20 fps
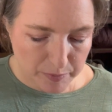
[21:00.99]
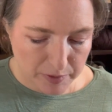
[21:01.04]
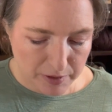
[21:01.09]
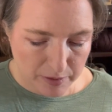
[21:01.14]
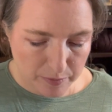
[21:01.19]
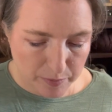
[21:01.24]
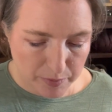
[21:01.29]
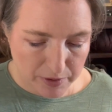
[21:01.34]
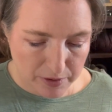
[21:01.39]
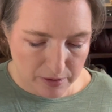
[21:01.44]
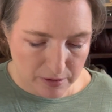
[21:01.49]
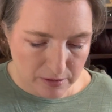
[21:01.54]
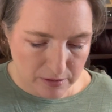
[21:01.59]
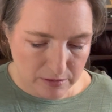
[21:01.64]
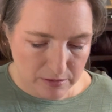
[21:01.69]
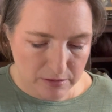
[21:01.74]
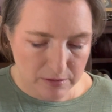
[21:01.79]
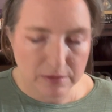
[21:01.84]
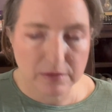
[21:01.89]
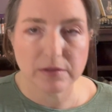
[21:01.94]
plumper
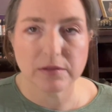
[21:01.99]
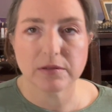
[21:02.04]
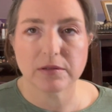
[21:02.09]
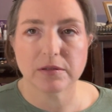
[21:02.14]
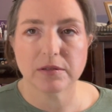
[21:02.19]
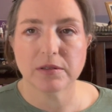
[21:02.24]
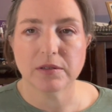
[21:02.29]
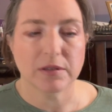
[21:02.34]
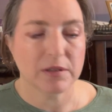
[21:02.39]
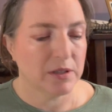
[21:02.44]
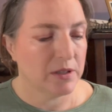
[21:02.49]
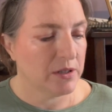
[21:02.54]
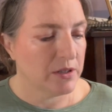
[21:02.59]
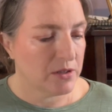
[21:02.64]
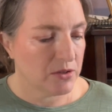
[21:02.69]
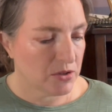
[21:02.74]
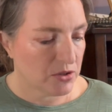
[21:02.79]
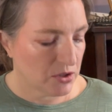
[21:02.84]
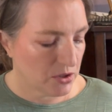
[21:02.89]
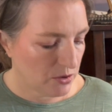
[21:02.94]

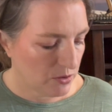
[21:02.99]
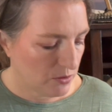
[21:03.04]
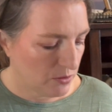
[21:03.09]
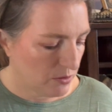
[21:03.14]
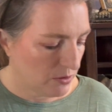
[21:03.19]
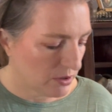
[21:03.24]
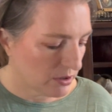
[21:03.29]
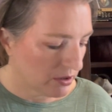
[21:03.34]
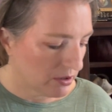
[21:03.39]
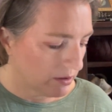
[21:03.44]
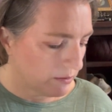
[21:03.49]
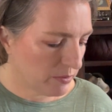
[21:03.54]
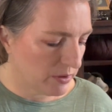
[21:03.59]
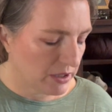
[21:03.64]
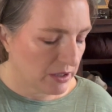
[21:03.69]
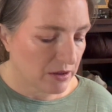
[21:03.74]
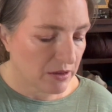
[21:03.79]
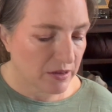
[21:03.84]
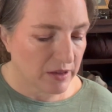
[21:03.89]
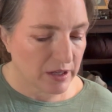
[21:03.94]
too, that could be
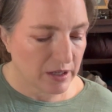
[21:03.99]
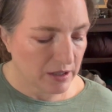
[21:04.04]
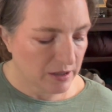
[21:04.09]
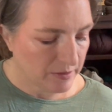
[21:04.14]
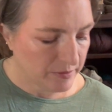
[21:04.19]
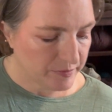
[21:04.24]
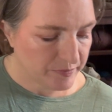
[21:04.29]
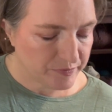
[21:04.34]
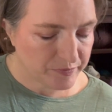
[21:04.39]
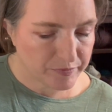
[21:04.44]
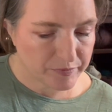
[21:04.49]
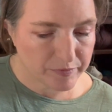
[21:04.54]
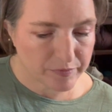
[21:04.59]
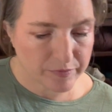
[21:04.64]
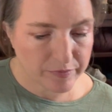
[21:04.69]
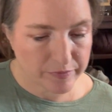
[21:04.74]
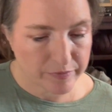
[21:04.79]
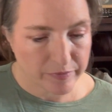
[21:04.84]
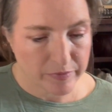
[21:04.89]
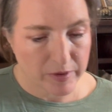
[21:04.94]
a thing.
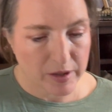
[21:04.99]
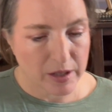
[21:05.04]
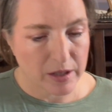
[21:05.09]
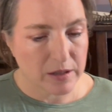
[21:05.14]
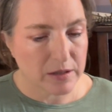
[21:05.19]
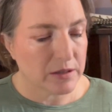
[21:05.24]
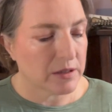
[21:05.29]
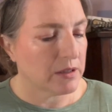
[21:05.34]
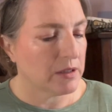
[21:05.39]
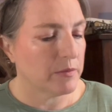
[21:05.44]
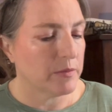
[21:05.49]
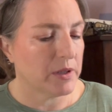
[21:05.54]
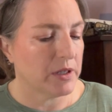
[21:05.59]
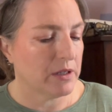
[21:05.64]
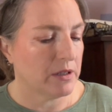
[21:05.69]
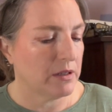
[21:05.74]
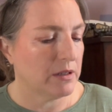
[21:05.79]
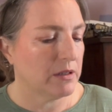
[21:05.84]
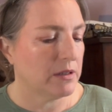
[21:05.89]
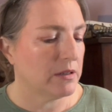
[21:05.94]
So let
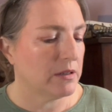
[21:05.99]
me,